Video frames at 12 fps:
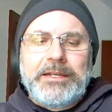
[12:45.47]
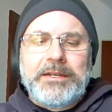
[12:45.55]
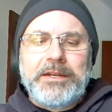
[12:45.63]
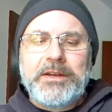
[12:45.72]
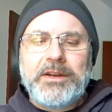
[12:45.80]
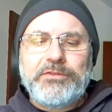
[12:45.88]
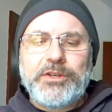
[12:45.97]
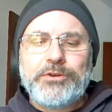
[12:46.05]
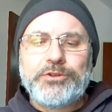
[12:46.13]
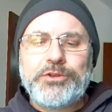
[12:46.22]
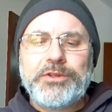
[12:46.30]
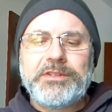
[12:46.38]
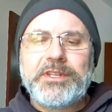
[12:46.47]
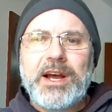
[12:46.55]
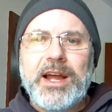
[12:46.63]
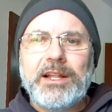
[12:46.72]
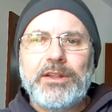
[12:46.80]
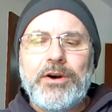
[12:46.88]
Now, I've told you that
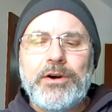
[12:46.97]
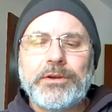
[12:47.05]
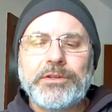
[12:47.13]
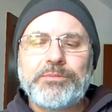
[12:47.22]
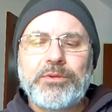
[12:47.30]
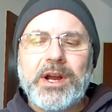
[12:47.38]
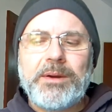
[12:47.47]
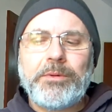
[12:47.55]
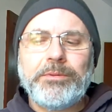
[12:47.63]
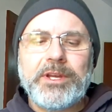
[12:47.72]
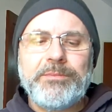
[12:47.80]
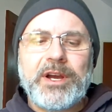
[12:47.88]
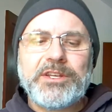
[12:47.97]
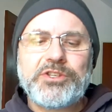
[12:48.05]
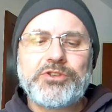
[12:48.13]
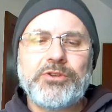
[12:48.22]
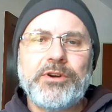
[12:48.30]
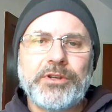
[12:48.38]
dialogue is probably my
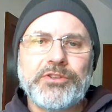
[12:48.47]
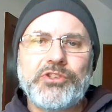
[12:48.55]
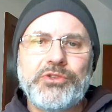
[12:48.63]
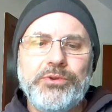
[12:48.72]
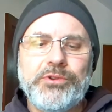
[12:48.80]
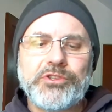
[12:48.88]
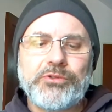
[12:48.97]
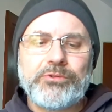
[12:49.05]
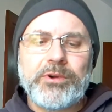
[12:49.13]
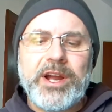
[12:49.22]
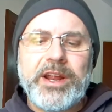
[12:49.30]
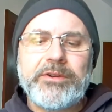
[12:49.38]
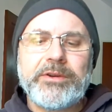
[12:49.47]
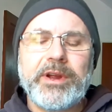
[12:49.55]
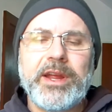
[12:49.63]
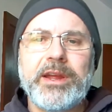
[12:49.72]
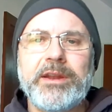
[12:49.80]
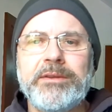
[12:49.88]
strongest suit as a writer,
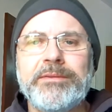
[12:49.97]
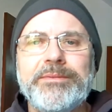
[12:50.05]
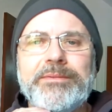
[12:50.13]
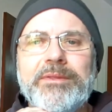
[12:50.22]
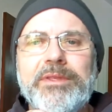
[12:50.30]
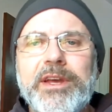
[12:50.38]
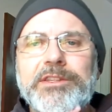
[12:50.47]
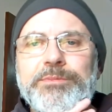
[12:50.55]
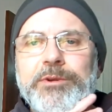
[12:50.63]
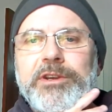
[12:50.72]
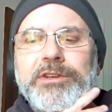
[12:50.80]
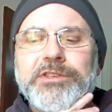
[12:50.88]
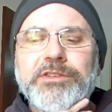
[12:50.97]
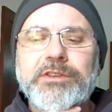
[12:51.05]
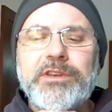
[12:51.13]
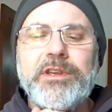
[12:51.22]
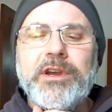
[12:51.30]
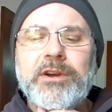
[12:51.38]
and that's because as
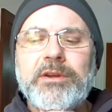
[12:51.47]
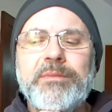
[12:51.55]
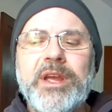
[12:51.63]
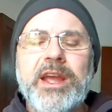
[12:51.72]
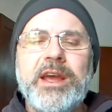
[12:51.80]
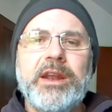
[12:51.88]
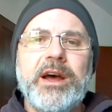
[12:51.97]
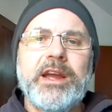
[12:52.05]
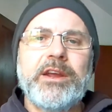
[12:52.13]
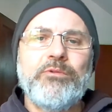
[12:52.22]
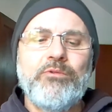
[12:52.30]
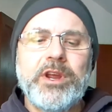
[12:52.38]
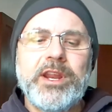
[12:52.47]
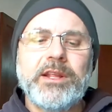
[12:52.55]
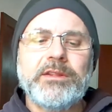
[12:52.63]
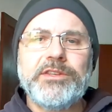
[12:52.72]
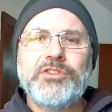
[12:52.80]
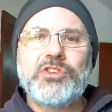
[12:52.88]
a young man I
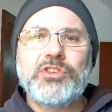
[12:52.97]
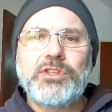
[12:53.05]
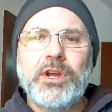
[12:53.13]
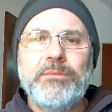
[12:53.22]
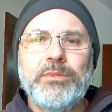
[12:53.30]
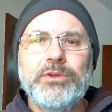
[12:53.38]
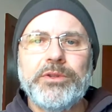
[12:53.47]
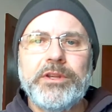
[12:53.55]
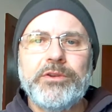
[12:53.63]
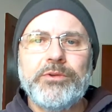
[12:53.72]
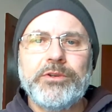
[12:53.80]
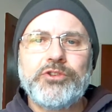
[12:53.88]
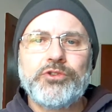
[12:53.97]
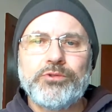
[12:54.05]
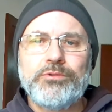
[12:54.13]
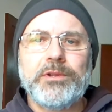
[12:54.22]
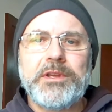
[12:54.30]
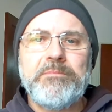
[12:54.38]
unwittingly stumbled into a
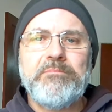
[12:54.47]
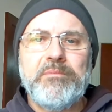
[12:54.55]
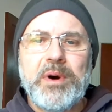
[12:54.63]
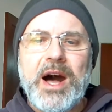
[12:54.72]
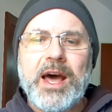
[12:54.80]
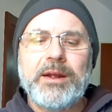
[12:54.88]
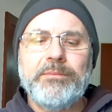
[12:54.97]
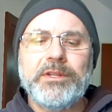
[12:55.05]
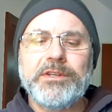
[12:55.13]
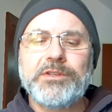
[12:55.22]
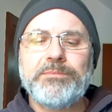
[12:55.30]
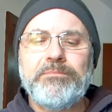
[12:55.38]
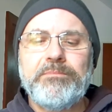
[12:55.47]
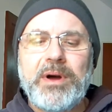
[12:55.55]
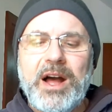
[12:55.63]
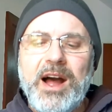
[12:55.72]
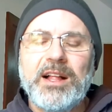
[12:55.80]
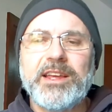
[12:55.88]
truly bottomless
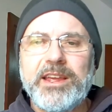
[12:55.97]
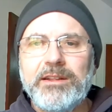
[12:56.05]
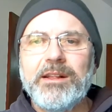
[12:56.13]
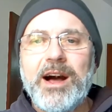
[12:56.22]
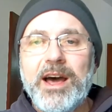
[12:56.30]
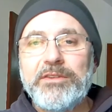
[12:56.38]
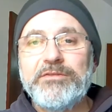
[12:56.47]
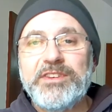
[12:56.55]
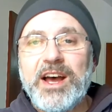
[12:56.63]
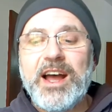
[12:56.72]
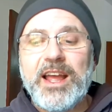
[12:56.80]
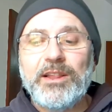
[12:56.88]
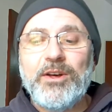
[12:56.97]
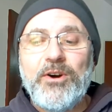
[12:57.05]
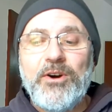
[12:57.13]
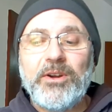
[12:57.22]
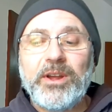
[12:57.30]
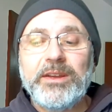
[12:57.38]
polyglot of
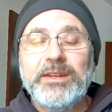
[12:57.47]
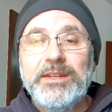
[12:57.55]
dialogue.